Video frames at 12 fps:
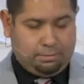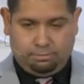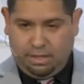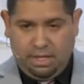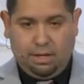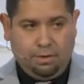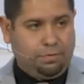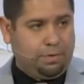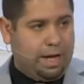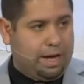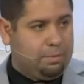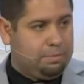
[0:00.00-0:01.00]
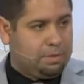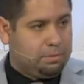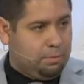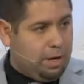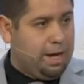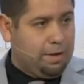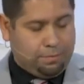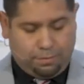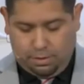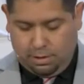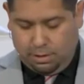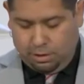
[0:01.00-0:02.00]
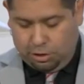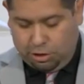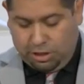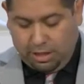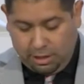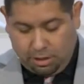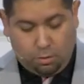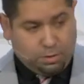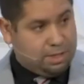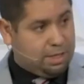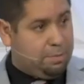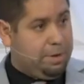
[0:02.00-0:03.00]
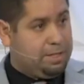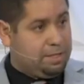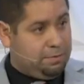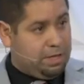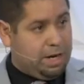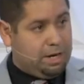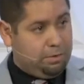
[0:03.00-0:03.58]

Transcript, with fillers: Eve, Adam's wife, she knows the commands of God.